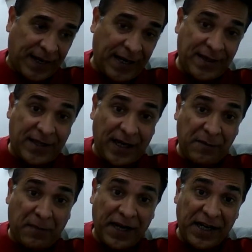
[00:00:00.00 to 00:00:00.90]
And
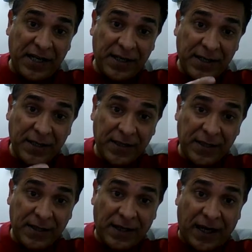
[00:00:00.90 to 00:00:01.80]
then
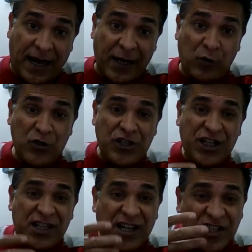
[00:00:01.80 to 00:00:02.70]
I could
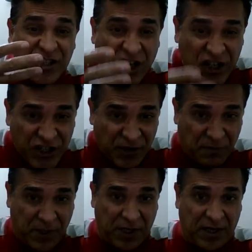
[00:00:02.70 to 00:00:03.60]
see that change in
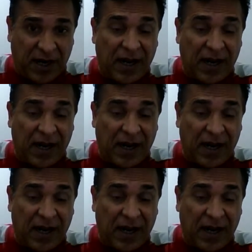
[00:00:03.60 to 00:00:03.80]
me.